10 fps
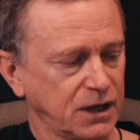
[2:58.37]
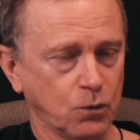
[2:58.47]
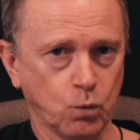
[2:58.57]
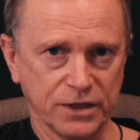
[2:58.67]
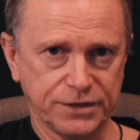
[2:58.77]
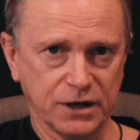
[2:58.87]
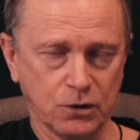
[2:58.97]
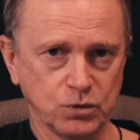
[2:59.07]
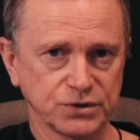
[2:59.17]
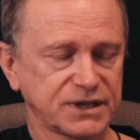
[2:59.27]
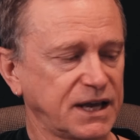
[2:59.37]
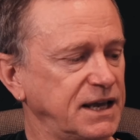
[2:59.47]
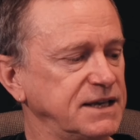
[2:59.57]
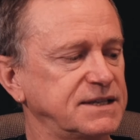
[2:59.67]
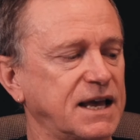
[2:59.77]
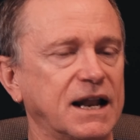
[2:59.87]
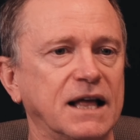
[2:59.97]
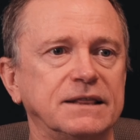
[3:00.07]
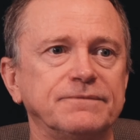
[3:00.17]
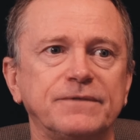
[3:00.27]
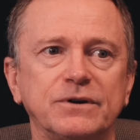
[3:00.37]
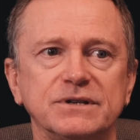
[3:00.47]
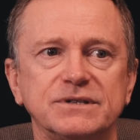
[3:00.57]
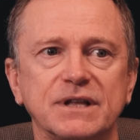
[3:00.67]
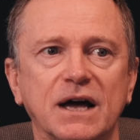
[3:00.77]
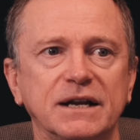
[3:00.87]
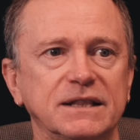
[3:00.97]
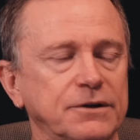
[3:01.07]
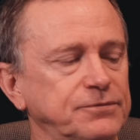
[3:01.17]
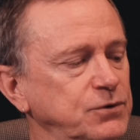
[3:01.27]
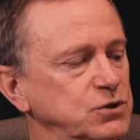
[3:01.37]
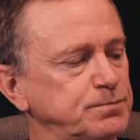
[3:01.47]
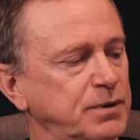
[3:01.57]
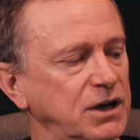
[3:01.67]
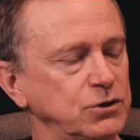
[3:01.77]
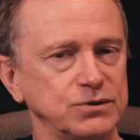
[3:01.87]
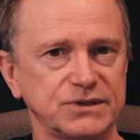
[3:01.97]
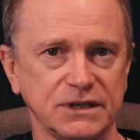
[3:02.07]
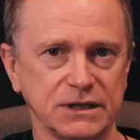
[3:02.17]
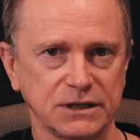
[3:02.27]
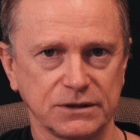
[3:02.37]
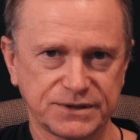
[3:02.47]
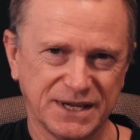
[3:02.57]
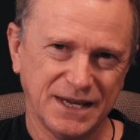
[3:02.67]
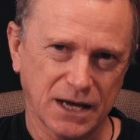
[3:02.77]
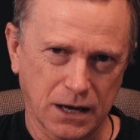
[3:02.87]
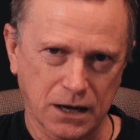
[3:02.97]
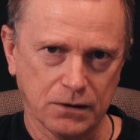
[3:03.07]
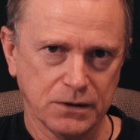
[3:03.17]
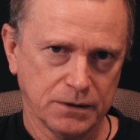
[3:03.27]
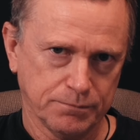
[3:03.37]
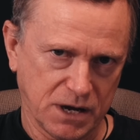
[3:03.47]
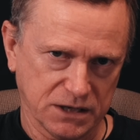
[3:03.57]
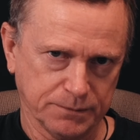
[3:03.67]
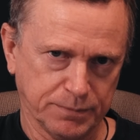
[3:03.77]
One thing I will say is that at the very start in that first bar, you'll see a little TR marked